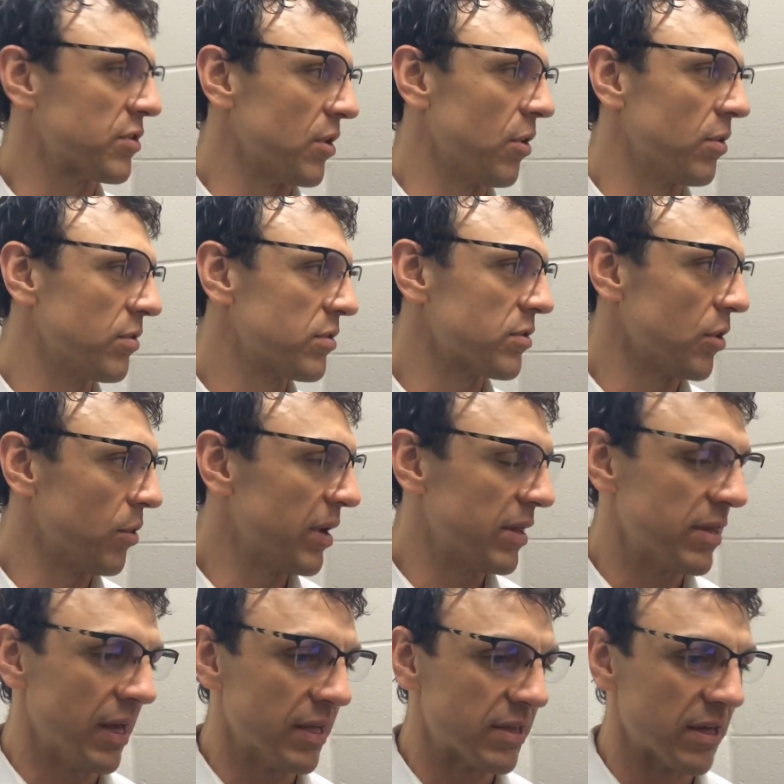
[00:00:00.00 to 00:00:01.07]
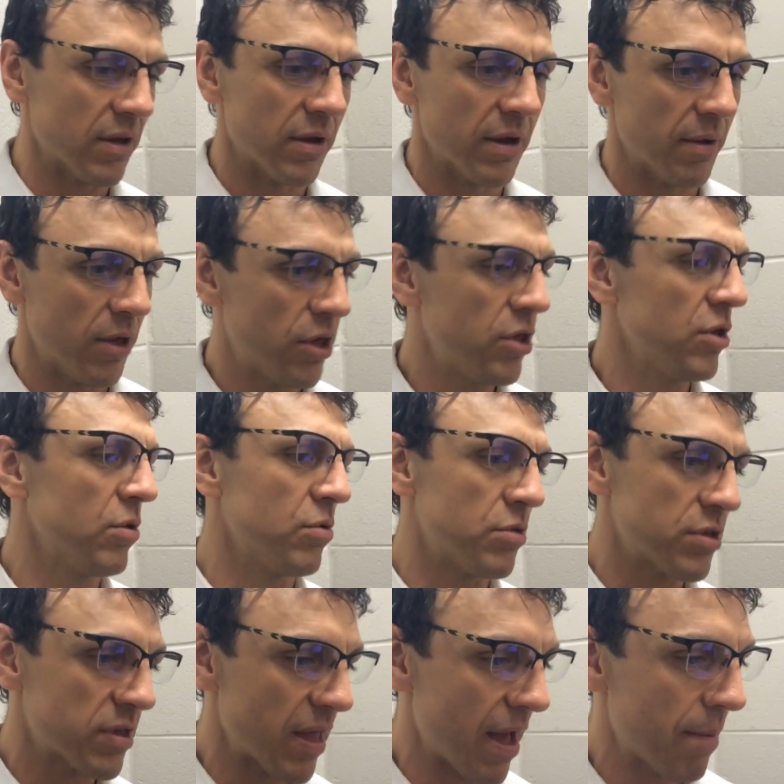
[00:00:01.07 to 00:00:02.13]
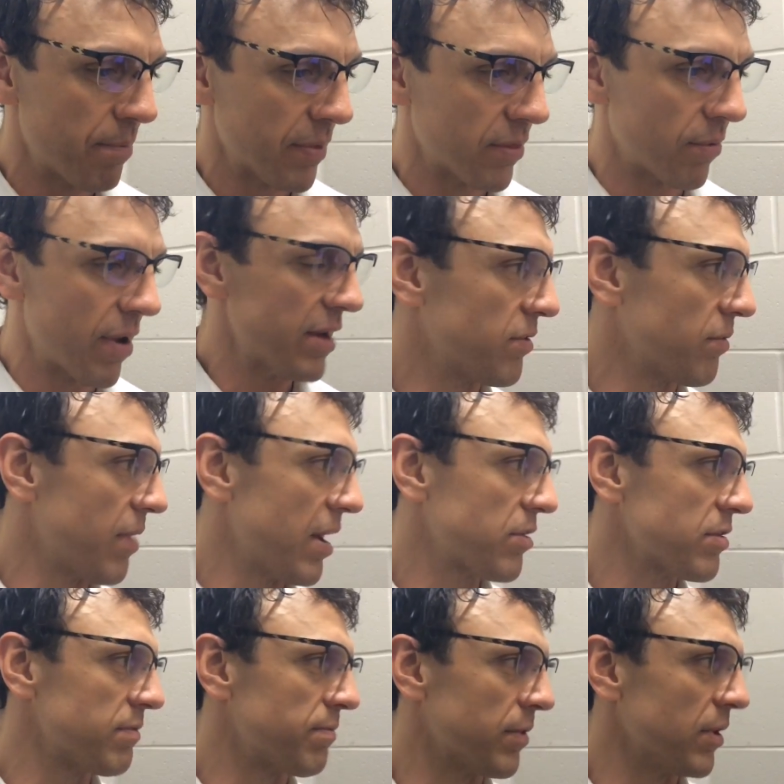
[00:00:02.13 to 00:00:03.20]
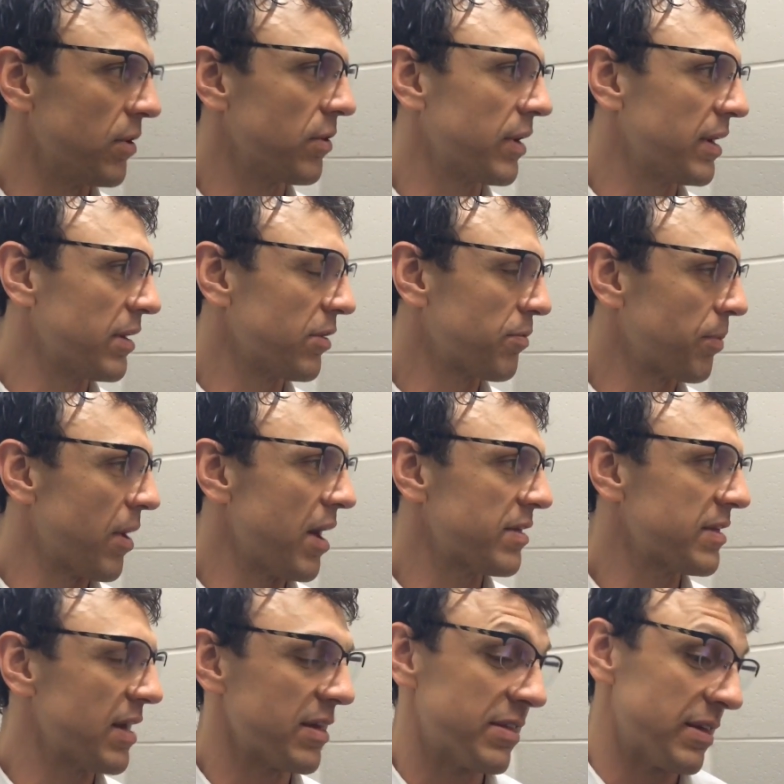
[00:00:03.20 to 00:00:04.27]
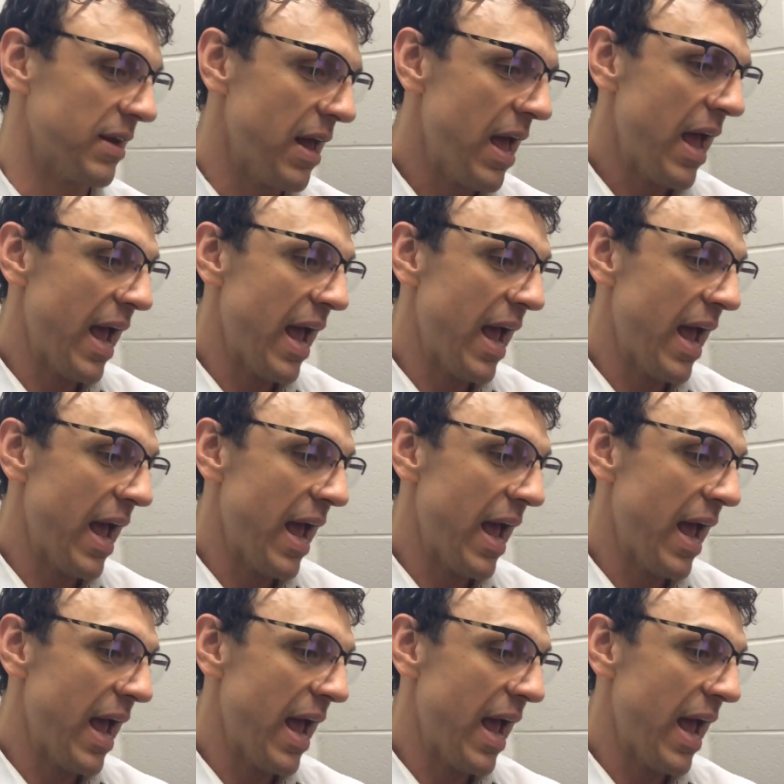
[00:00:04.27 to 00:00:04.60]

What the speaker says: So it's a huge step in the direction for Logan and his process,